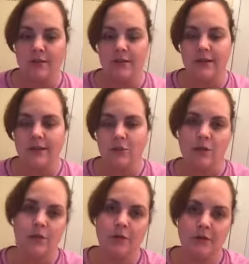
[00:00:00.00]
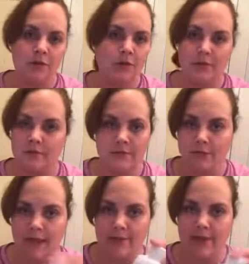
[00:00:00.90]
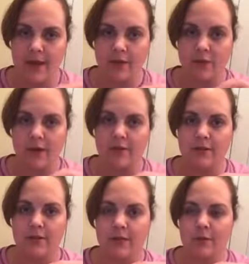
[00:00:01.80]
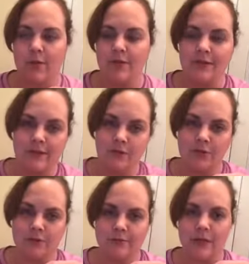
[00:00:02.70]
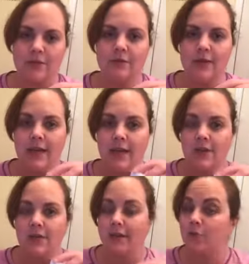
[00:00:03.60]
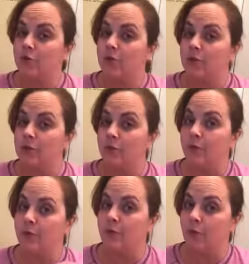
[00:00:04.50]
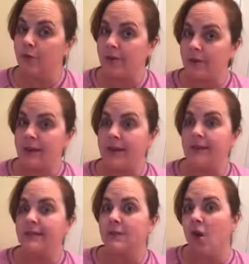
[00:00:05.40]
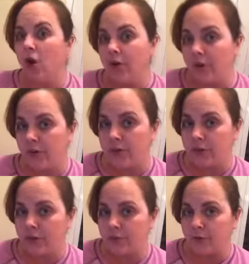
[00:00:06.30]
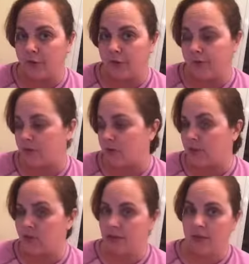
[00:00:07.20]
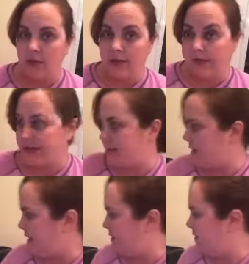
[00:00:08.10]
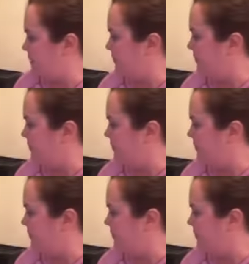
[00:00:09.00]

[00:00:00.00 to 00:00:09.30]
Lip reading: And you can save that or whatever to keep up with it, save it to your phone. So that's what you're going to do for the full 30 days and all you're going to do for the first 10 days.